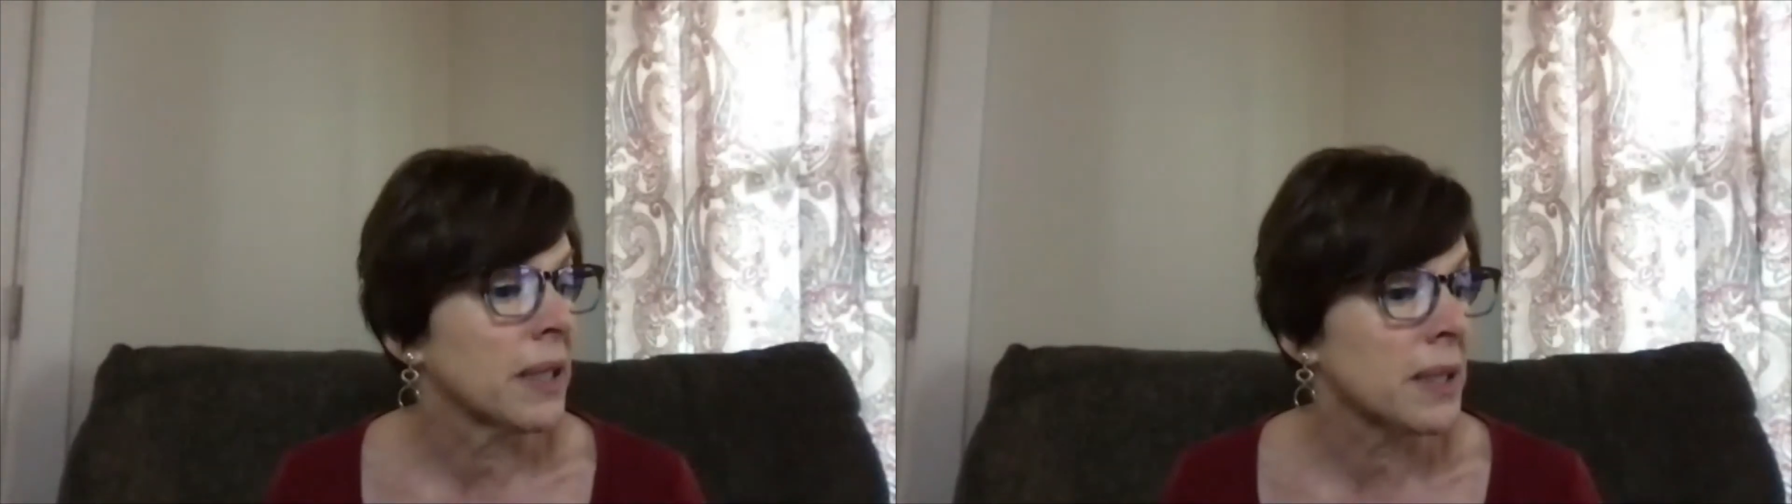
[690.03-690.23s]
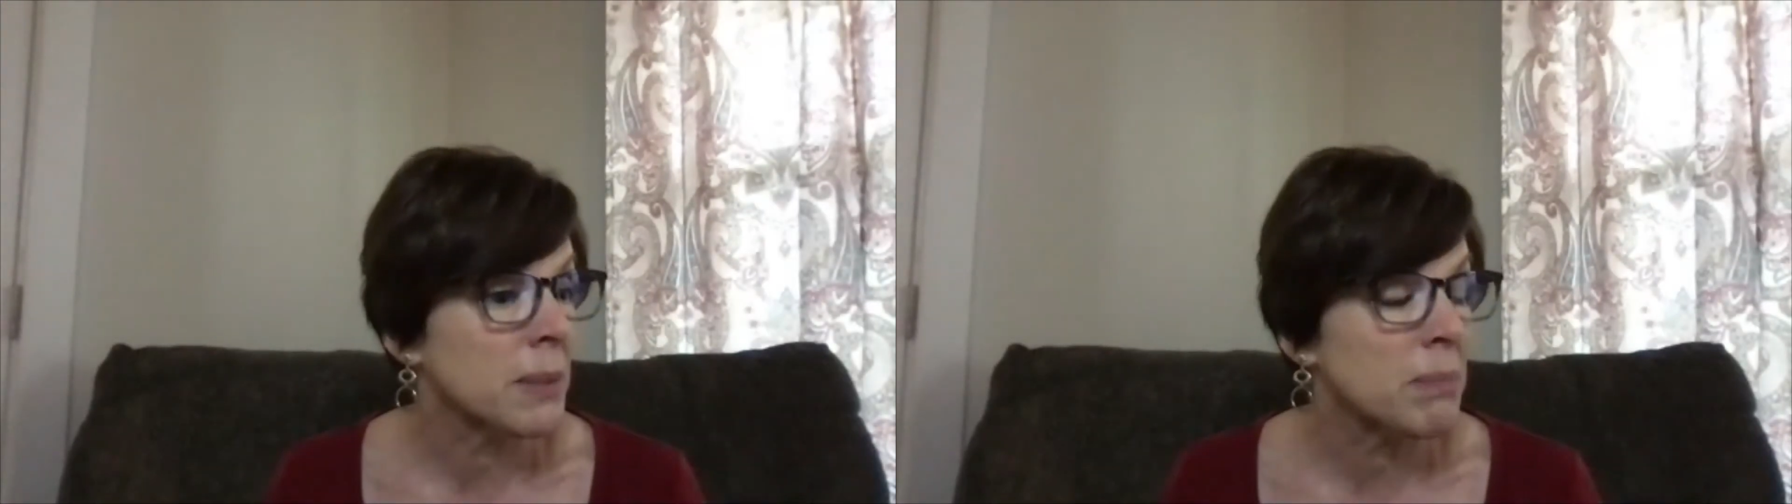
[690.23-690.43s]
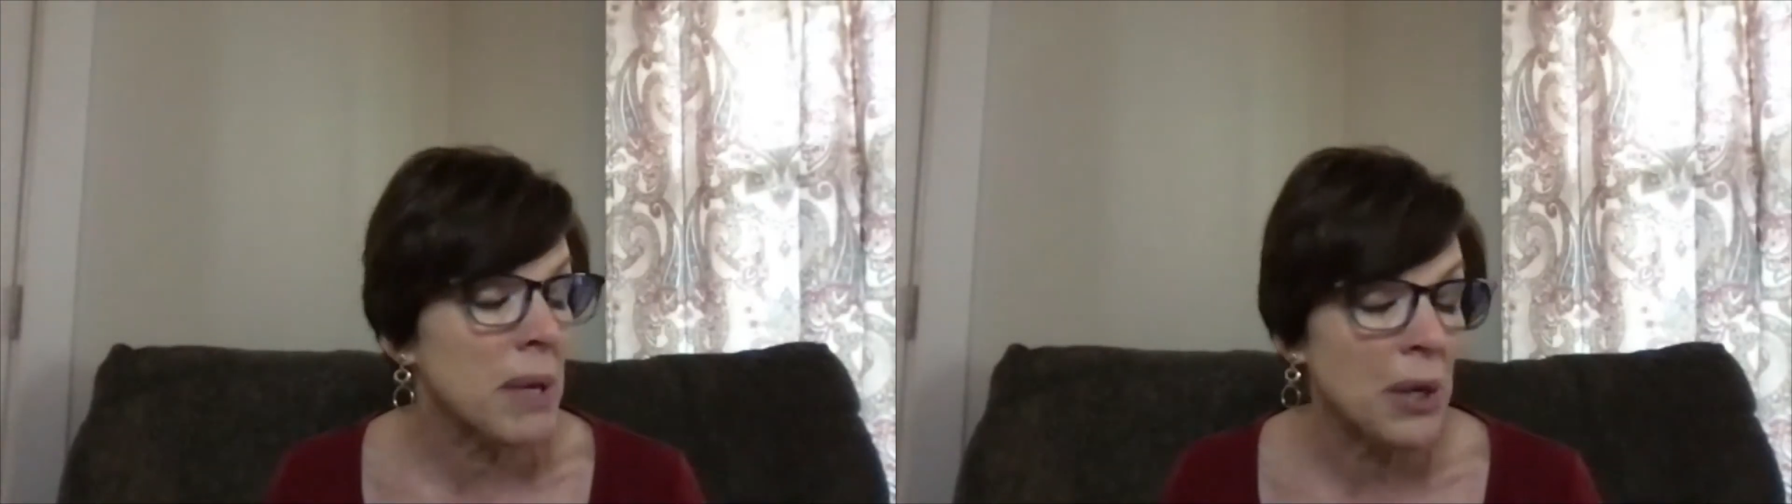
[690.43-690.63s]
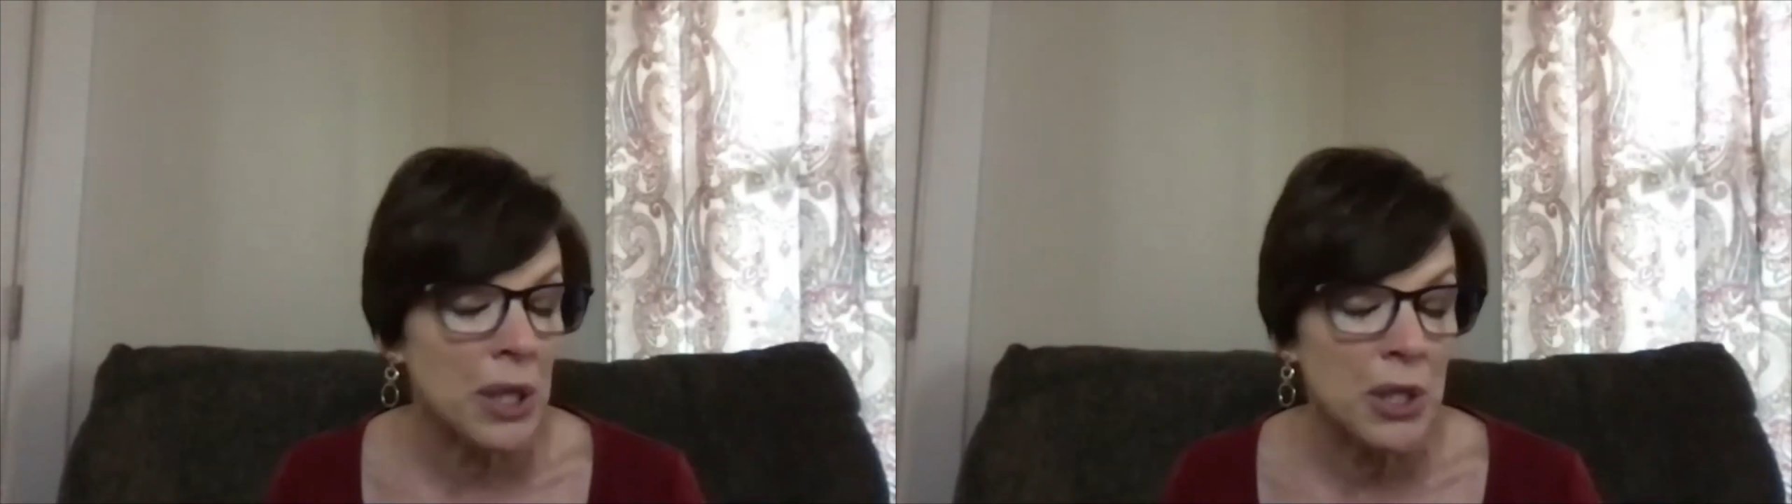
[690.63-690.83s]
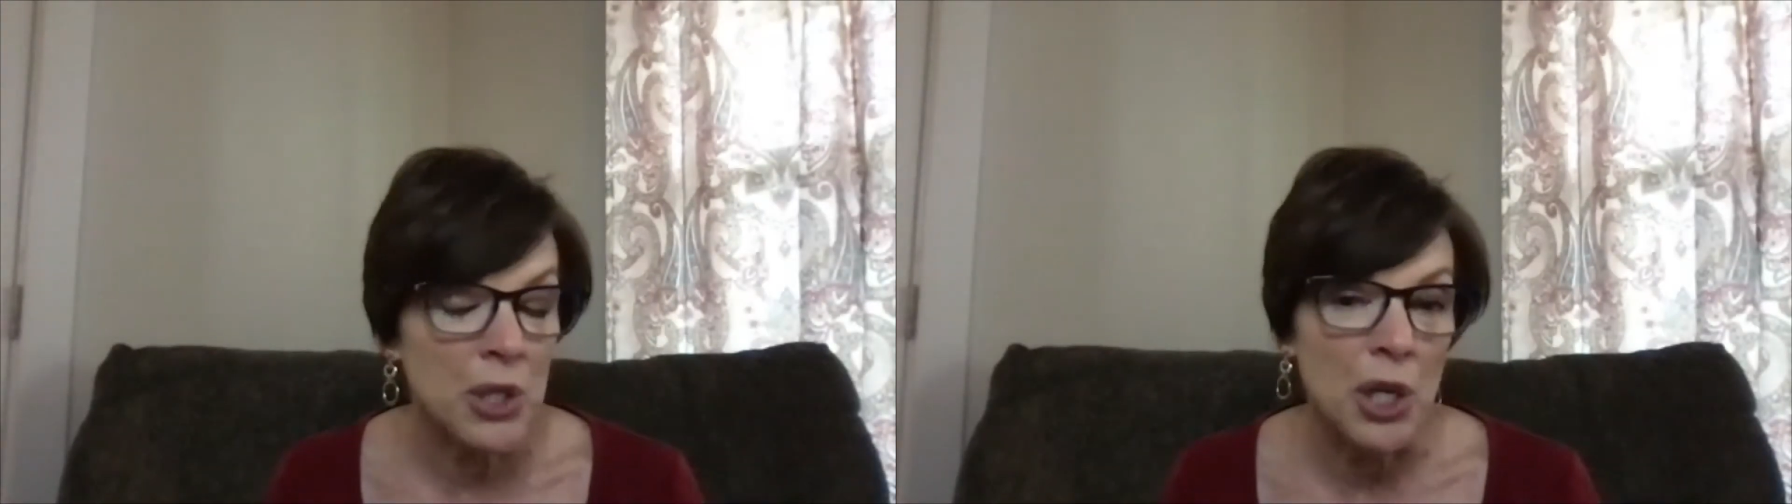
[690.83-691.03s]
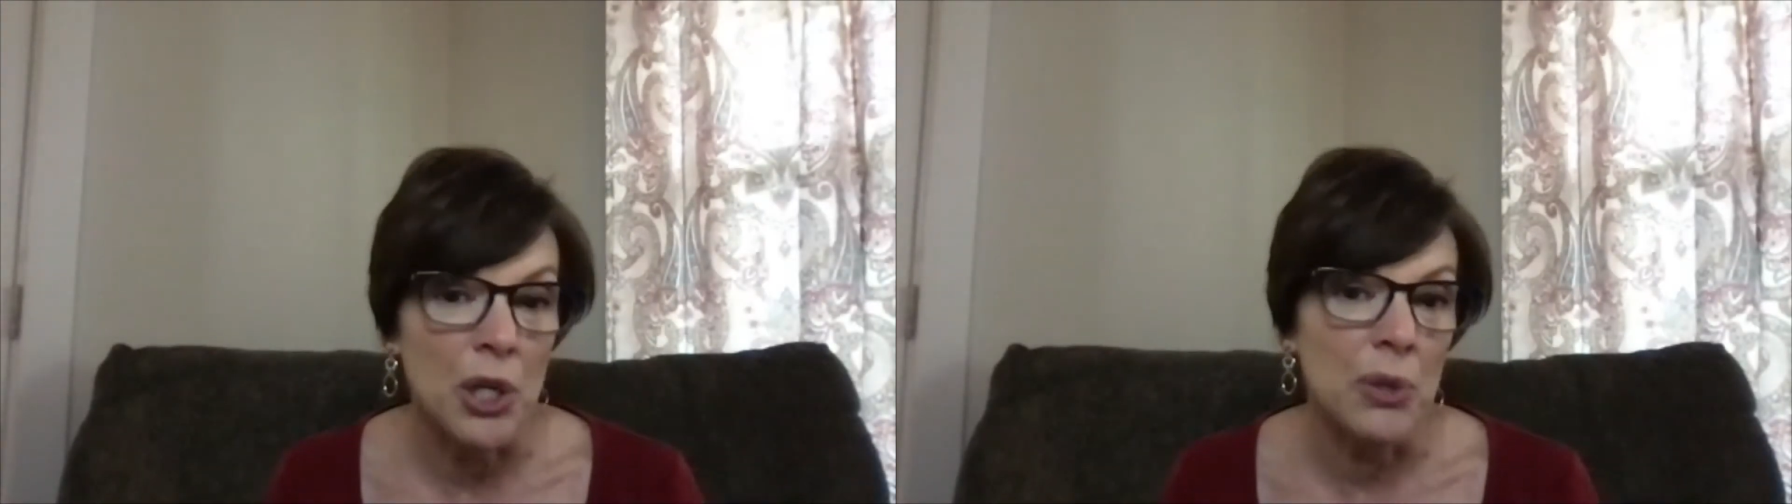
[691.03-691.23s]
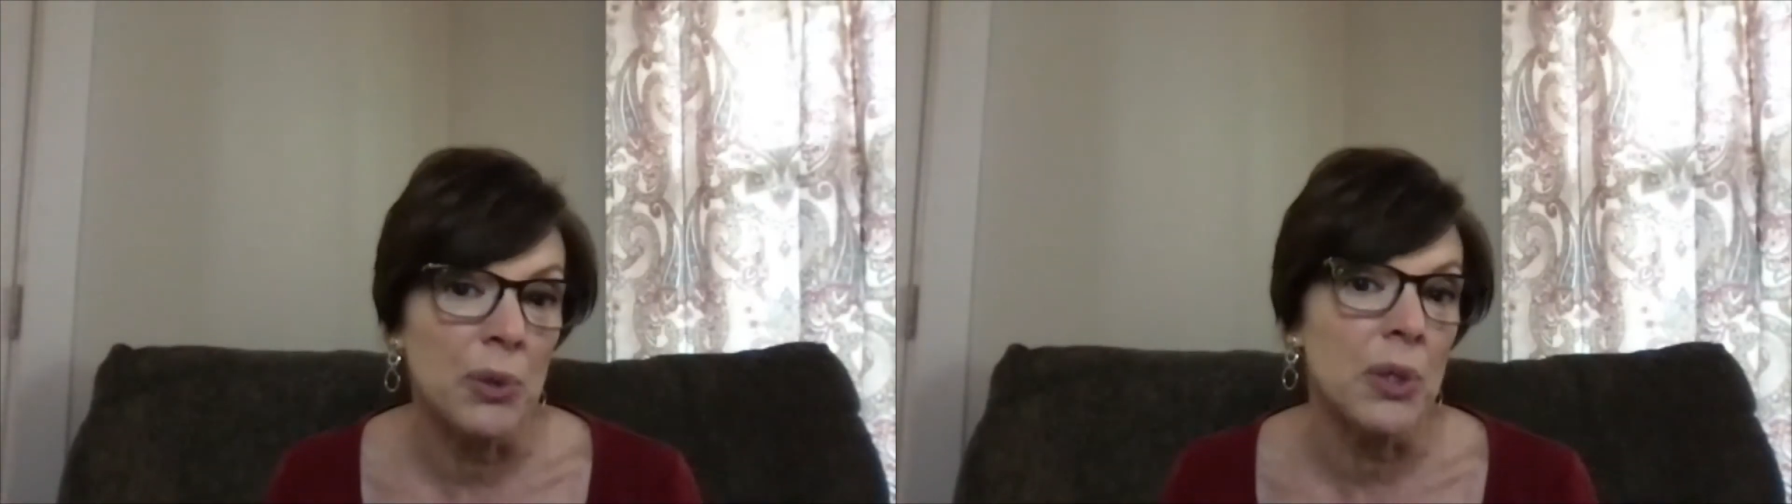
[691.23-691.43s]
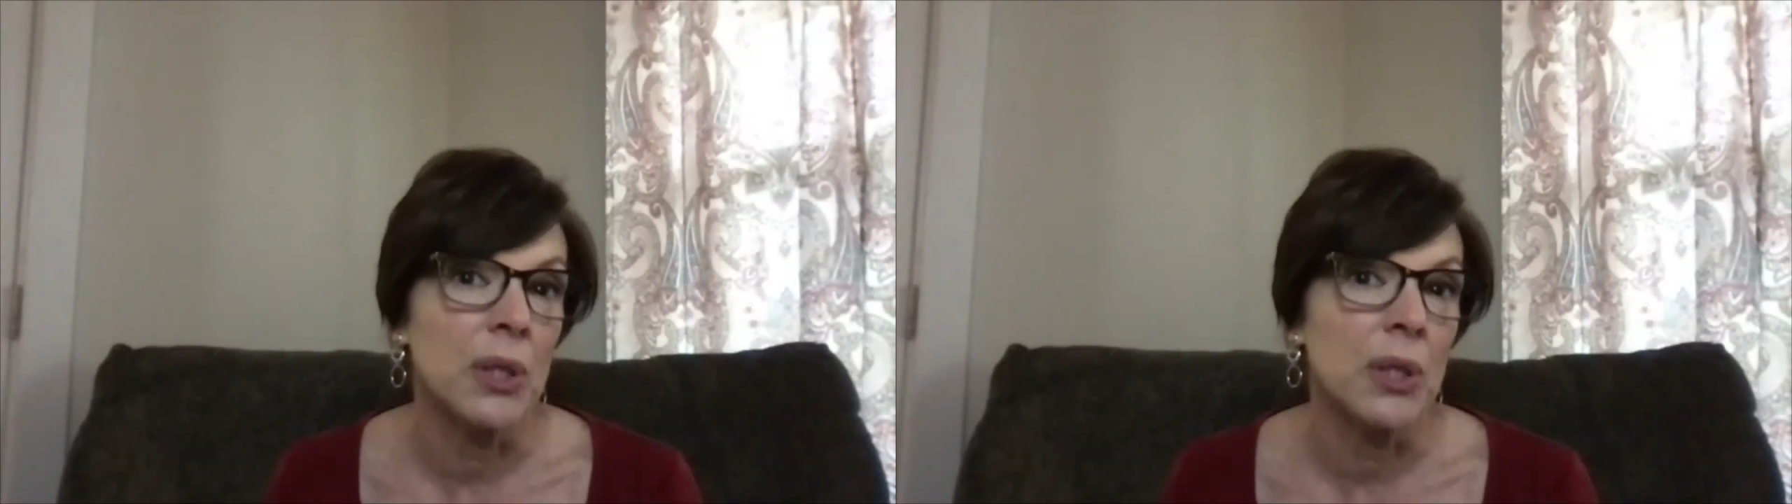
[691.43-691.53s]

cousin Mary Jo,